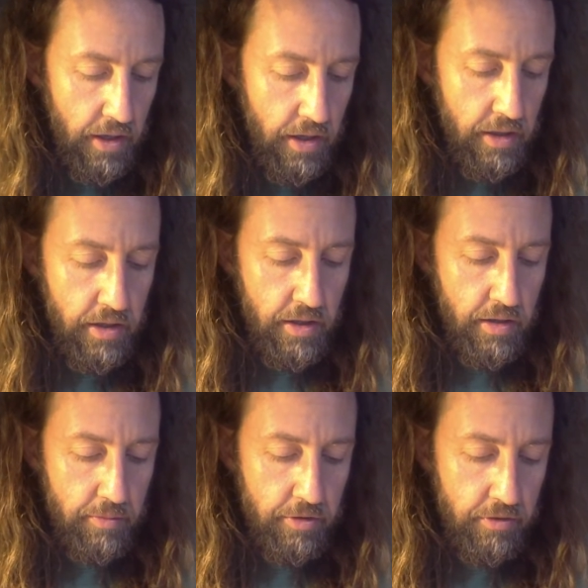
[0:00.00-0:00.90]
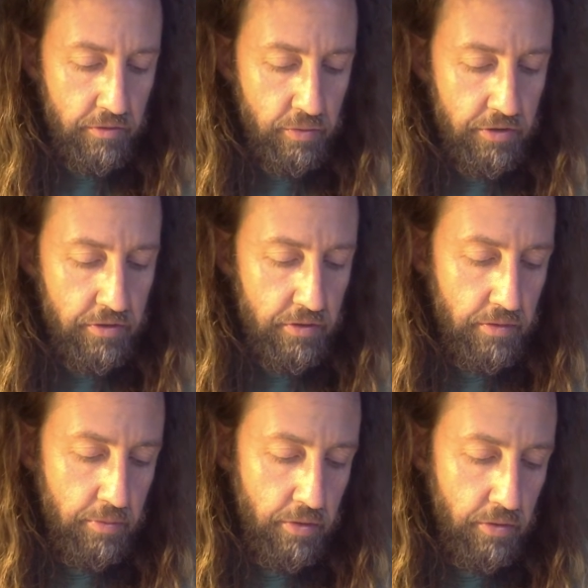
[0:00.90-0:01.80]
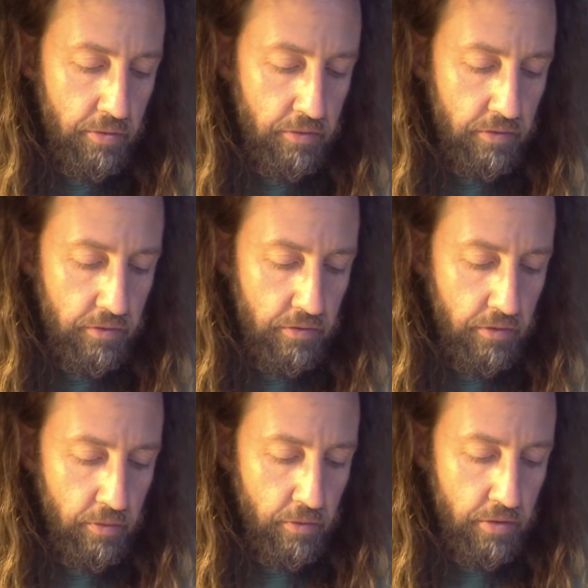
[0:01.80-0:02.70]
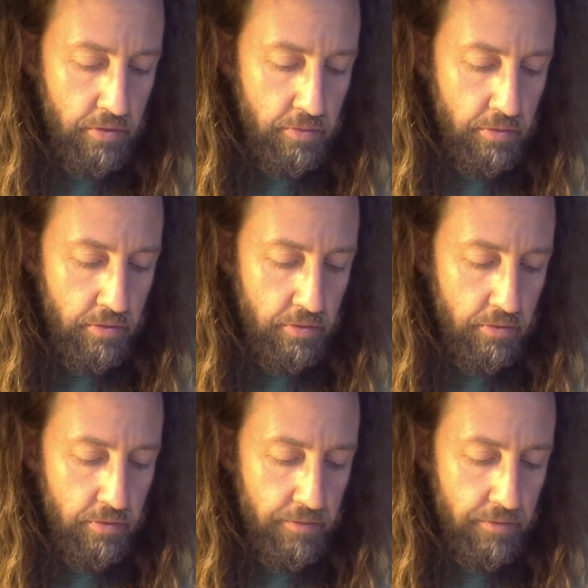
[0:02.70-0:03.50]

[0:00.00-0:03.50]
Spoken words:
And then I'm going to switch it to moles. So 1 mole